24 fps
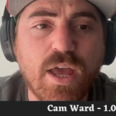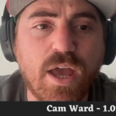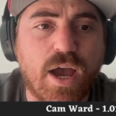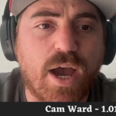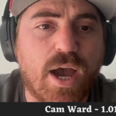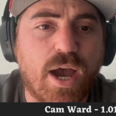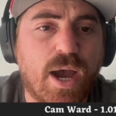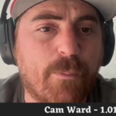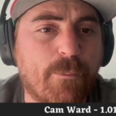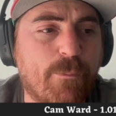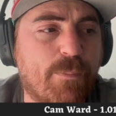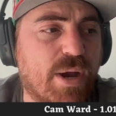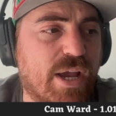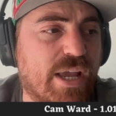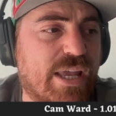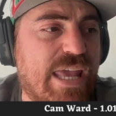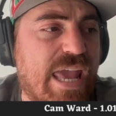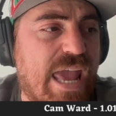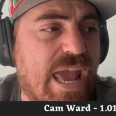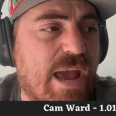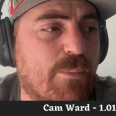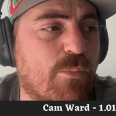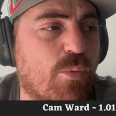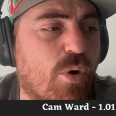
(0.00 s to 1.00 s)
But
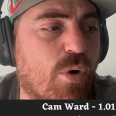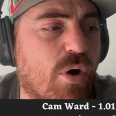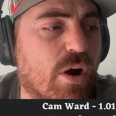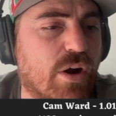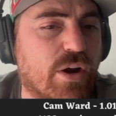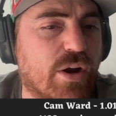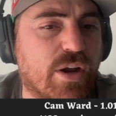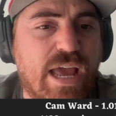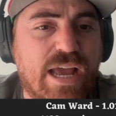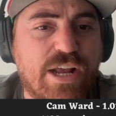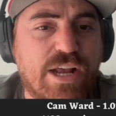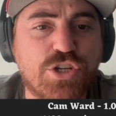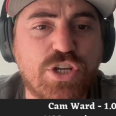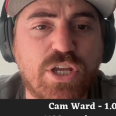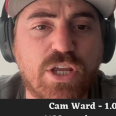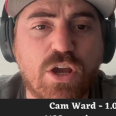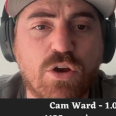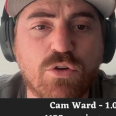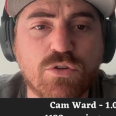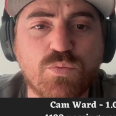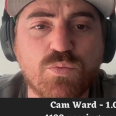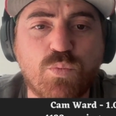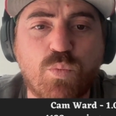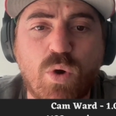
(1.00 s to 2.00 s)
Cam Ward actually
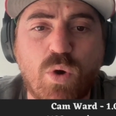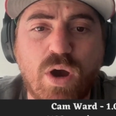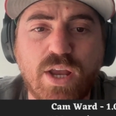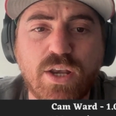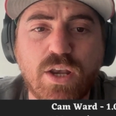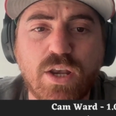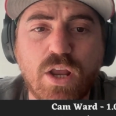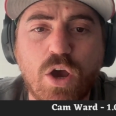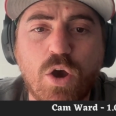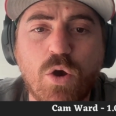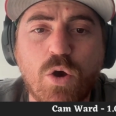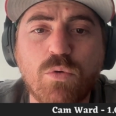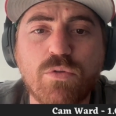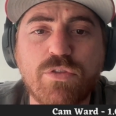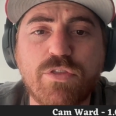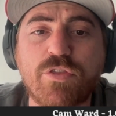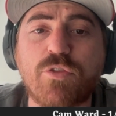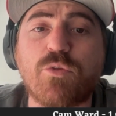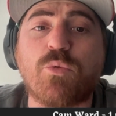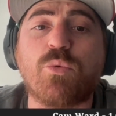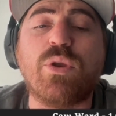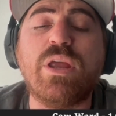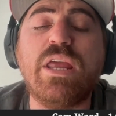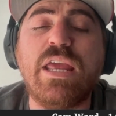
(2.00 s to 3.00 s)
goes
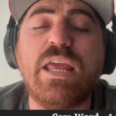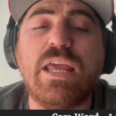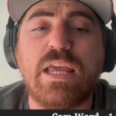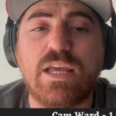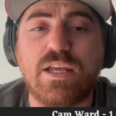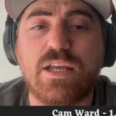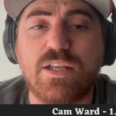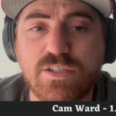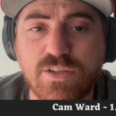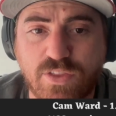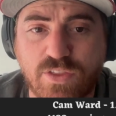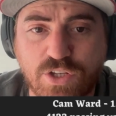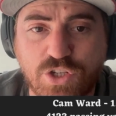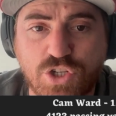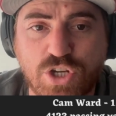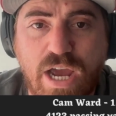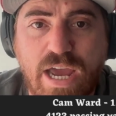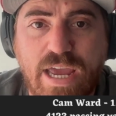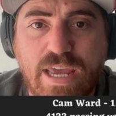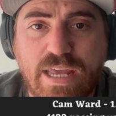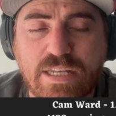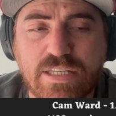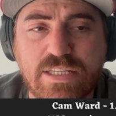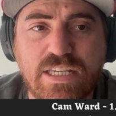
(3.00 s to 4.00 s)
103 to the
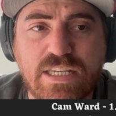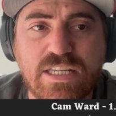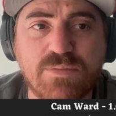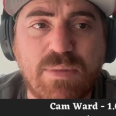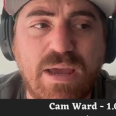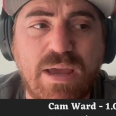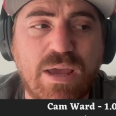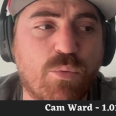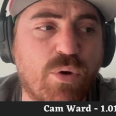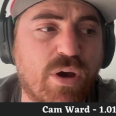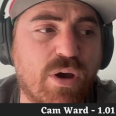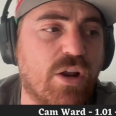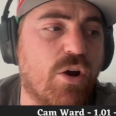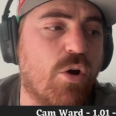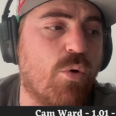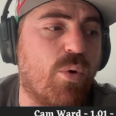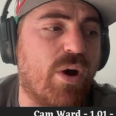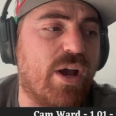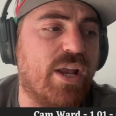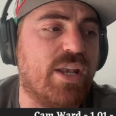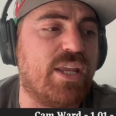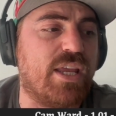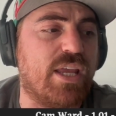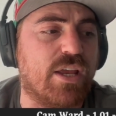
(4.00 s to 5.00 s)
Giants. He's my
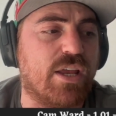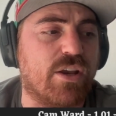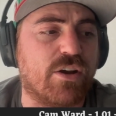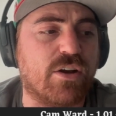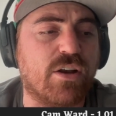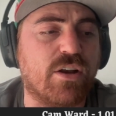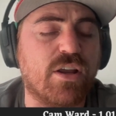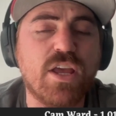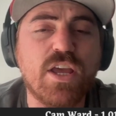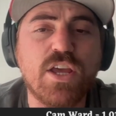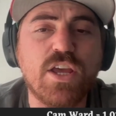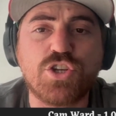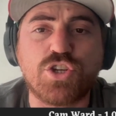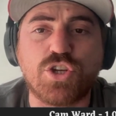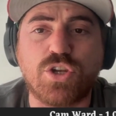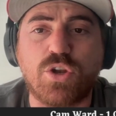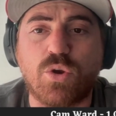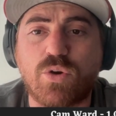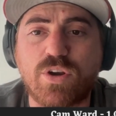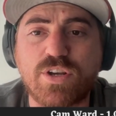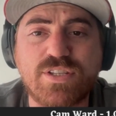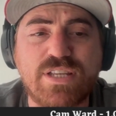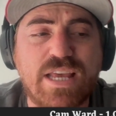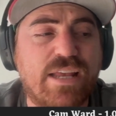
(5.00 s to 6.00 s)
101 here.
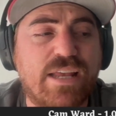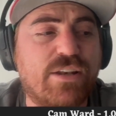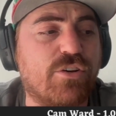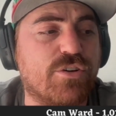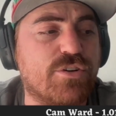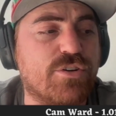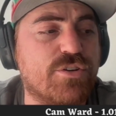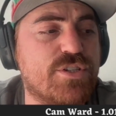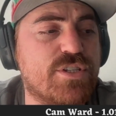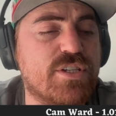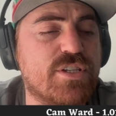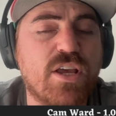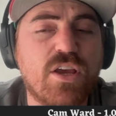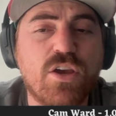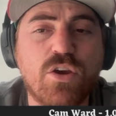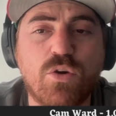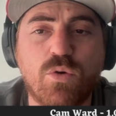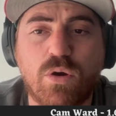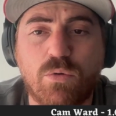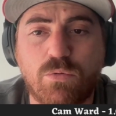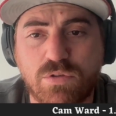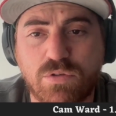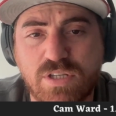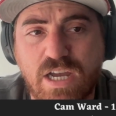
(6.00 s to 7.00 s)
Shedeur Sanders,
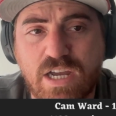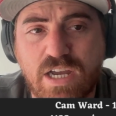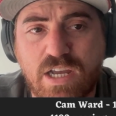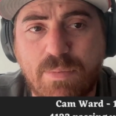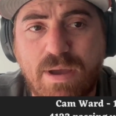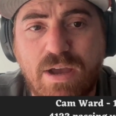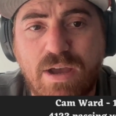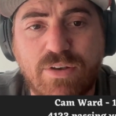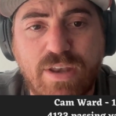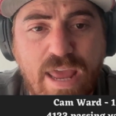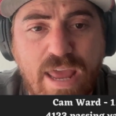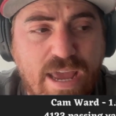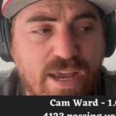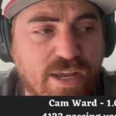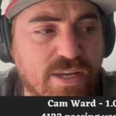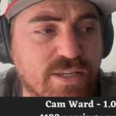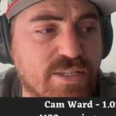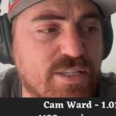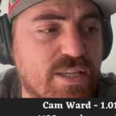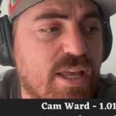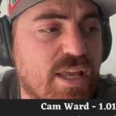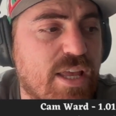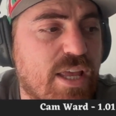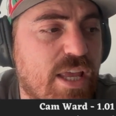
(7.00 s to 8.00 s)
who we'll talk about
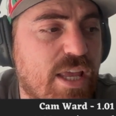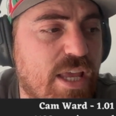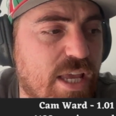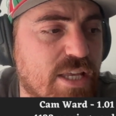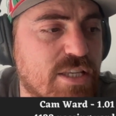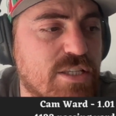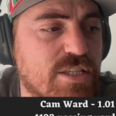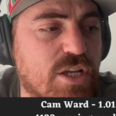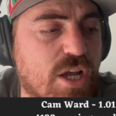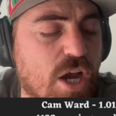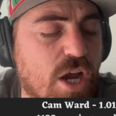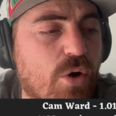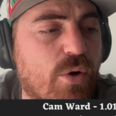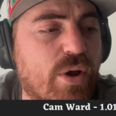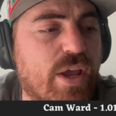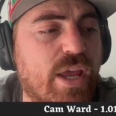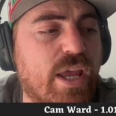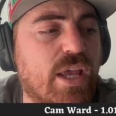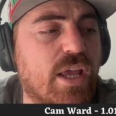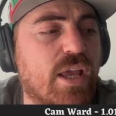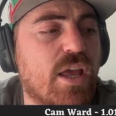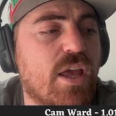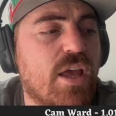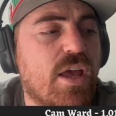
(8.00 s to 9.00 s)
next, is
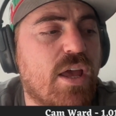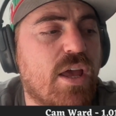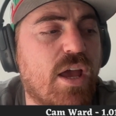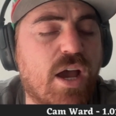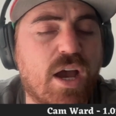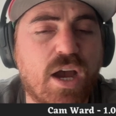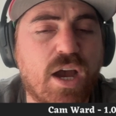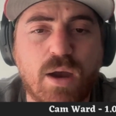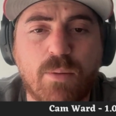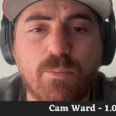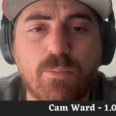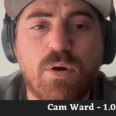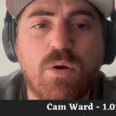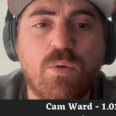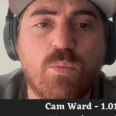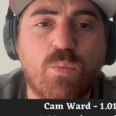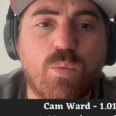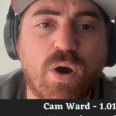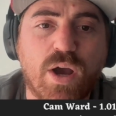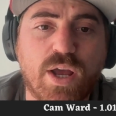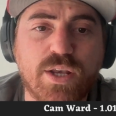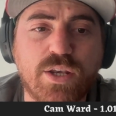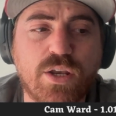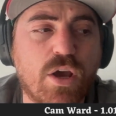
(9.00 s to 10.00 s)
going
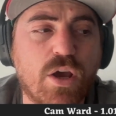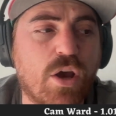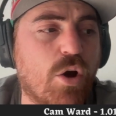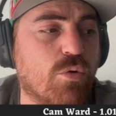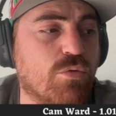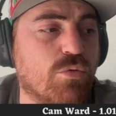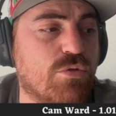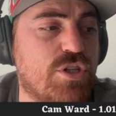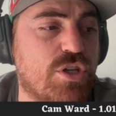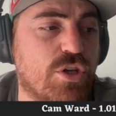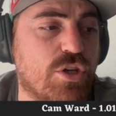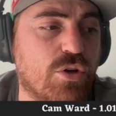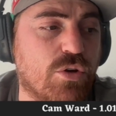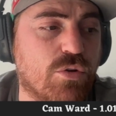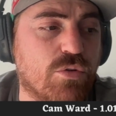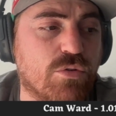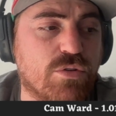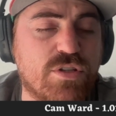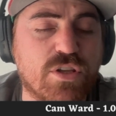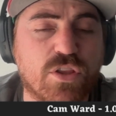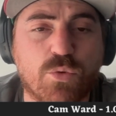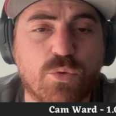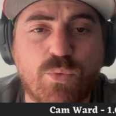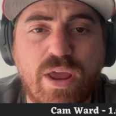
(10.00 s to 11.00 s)

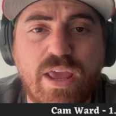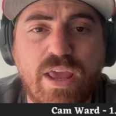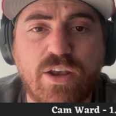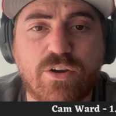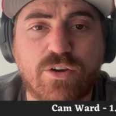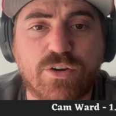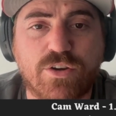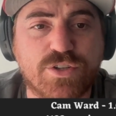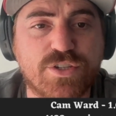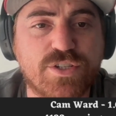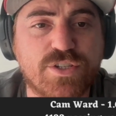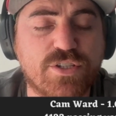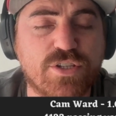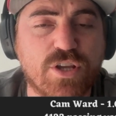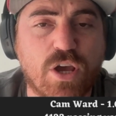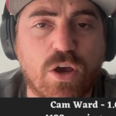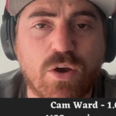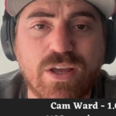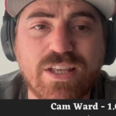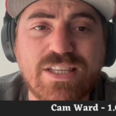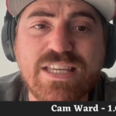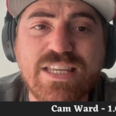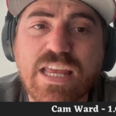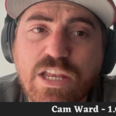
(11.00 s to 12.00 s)
102 to the Raiders.
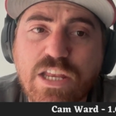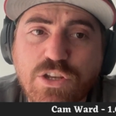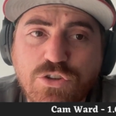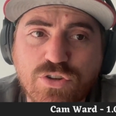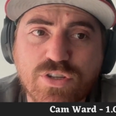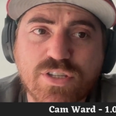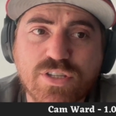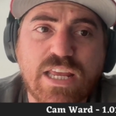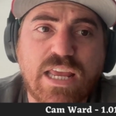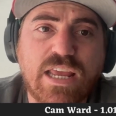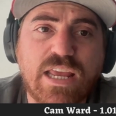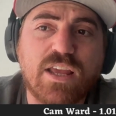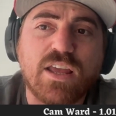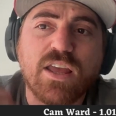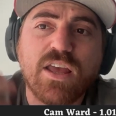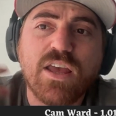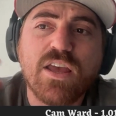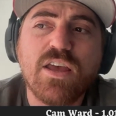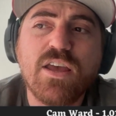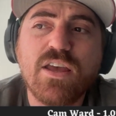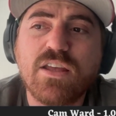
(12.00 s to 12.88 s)
So it's interesting.